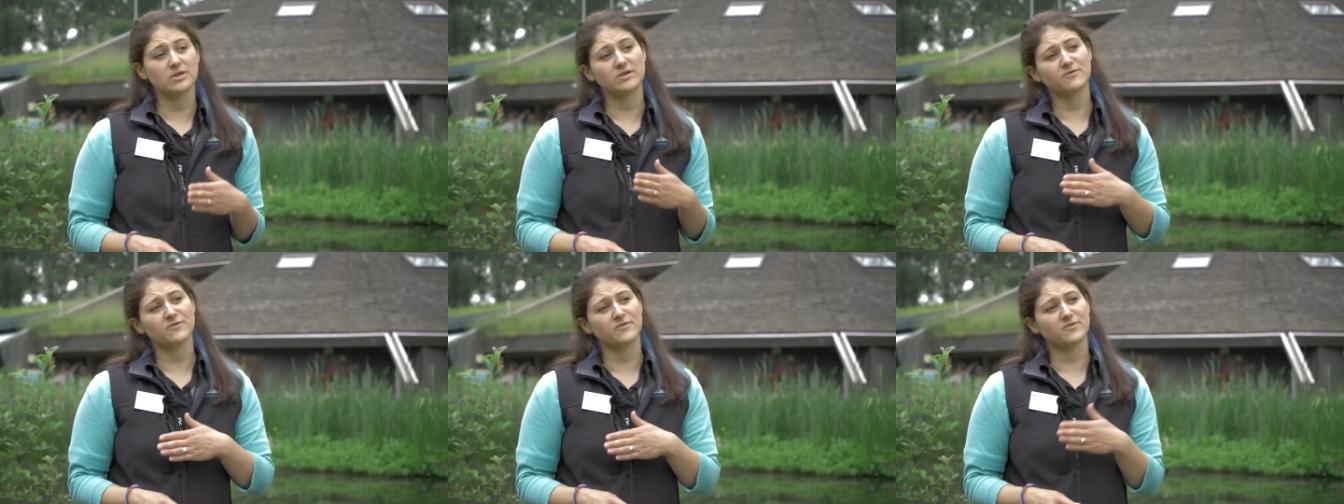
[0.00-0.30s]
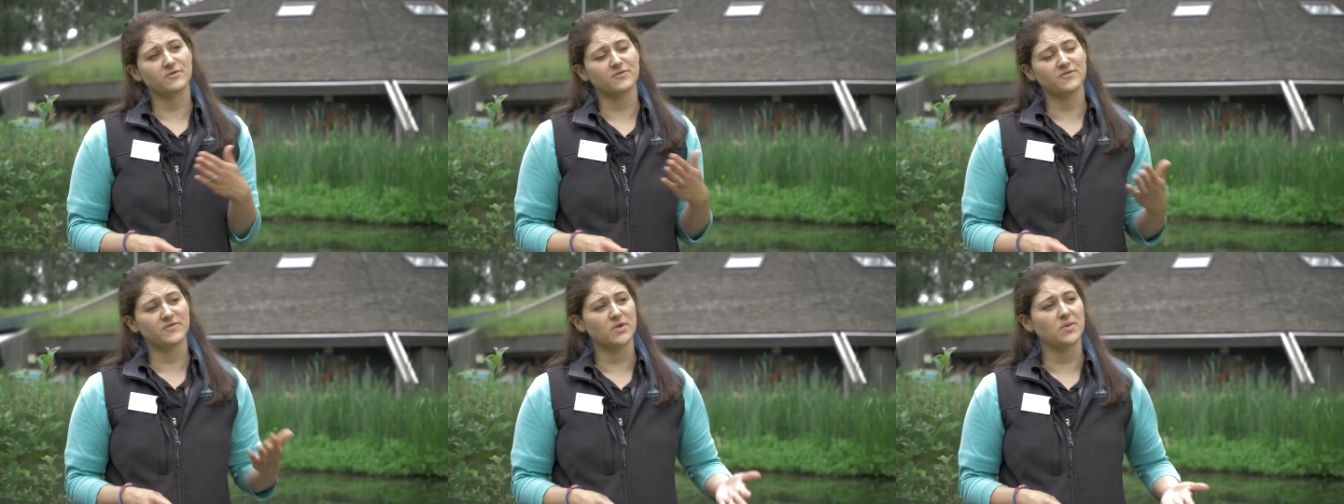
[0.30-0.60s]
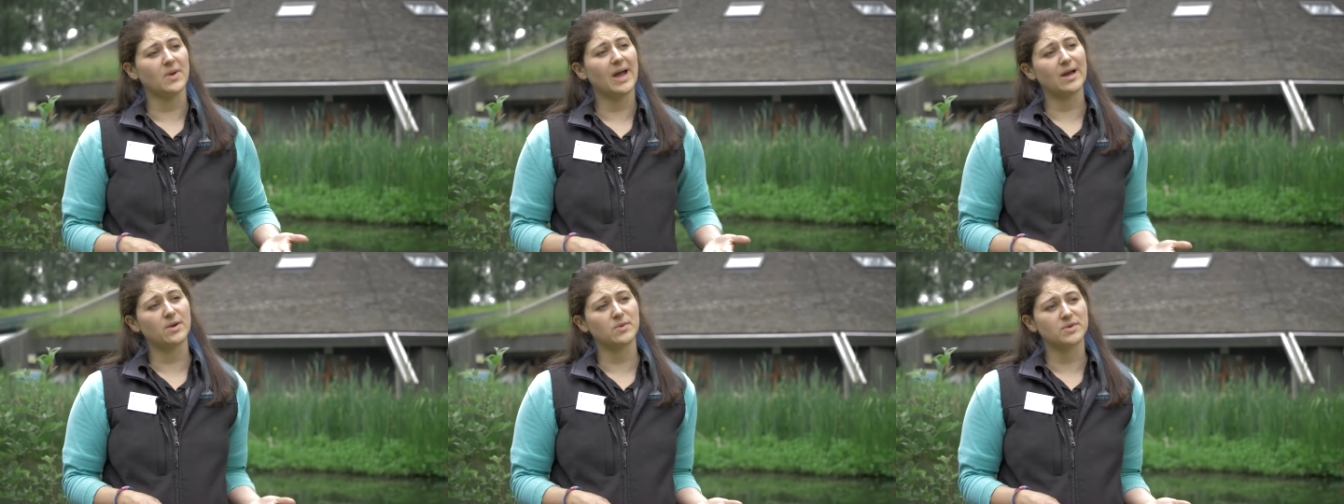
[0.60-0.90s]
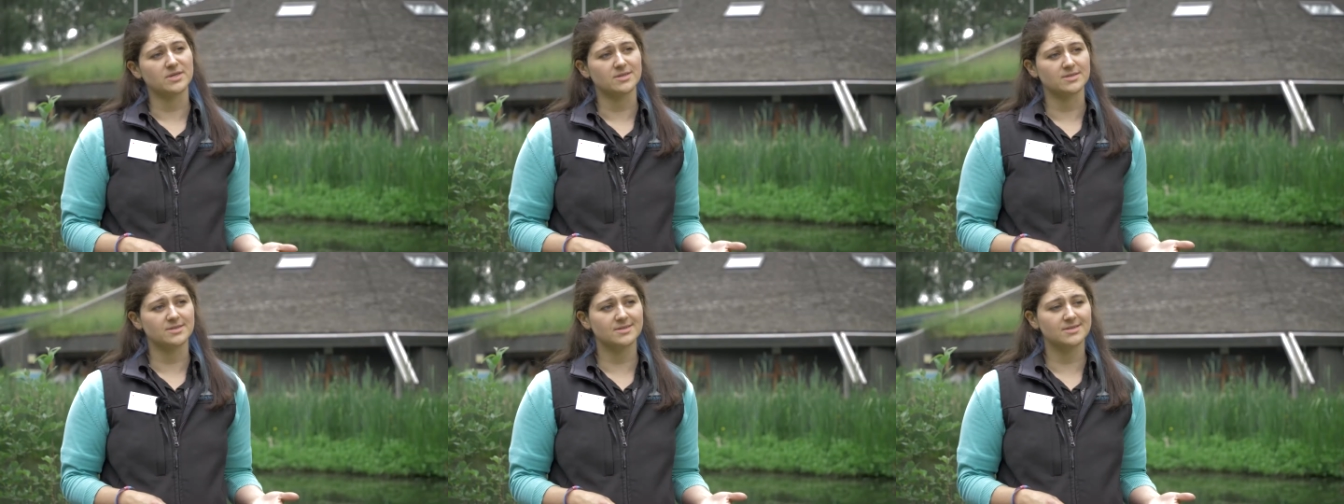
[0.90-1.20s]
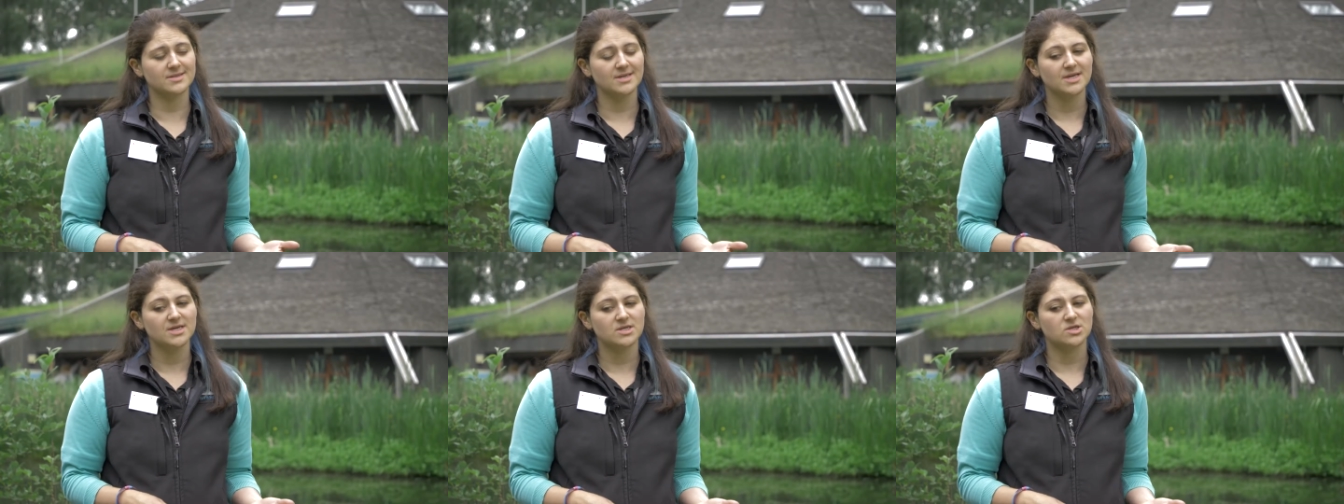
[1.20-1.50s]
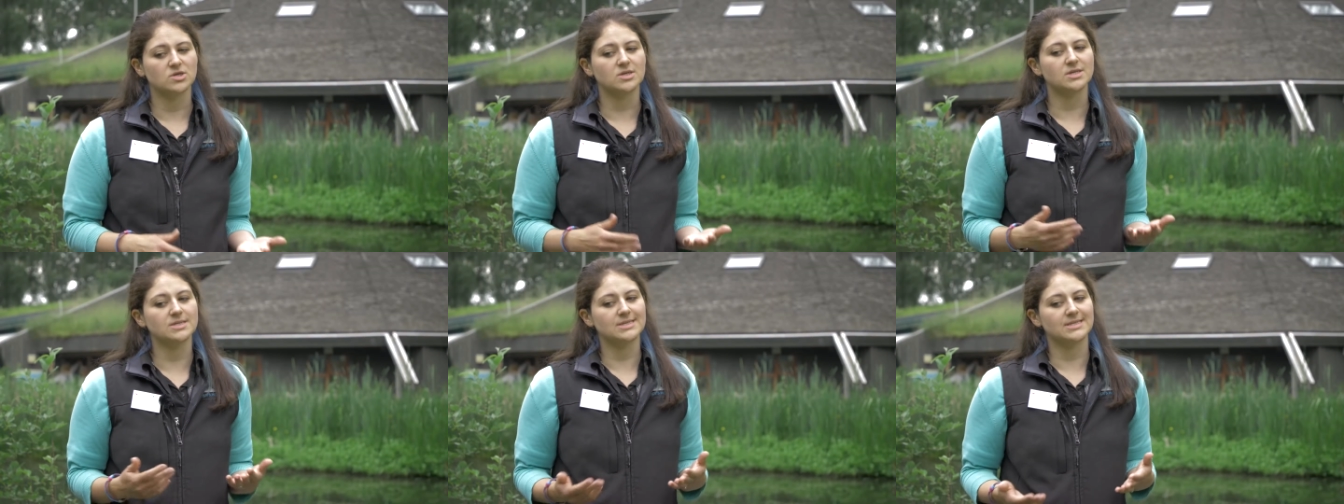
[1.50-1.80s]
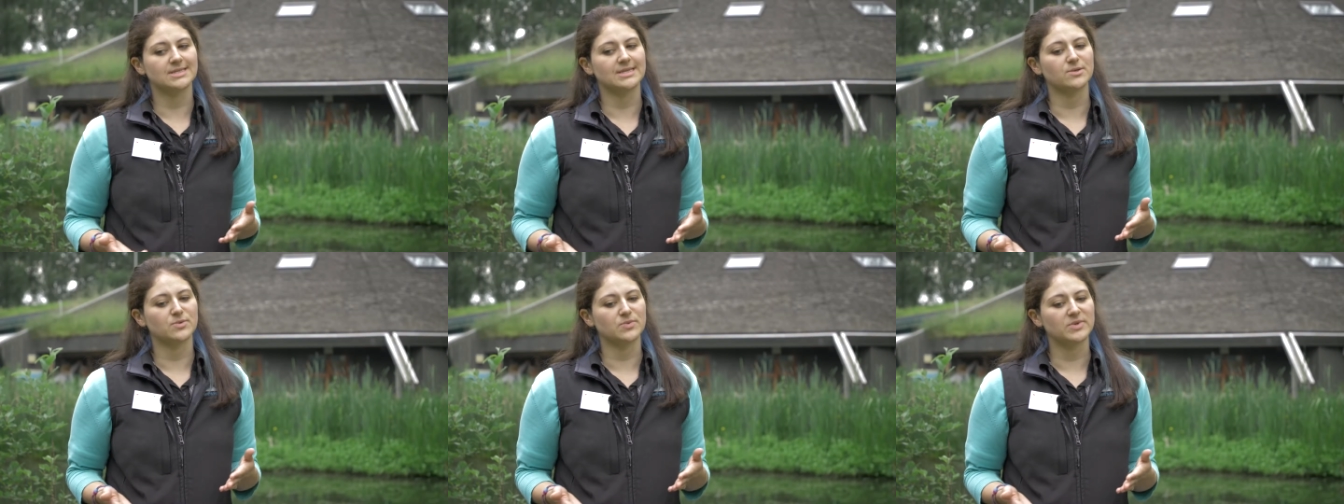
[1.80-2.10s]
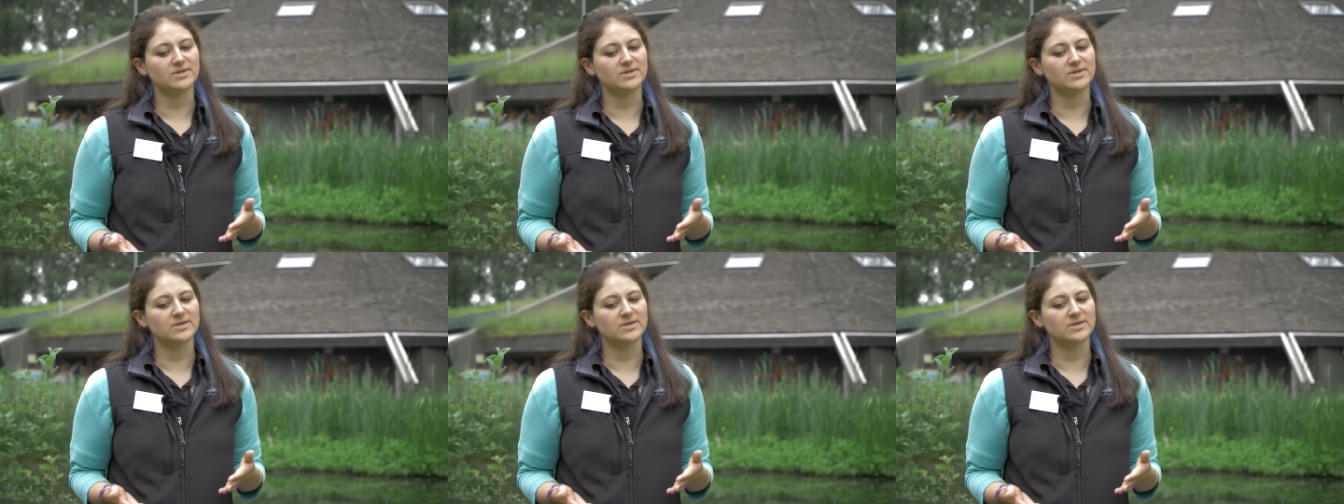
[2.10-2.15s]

only for a few hours, you can see a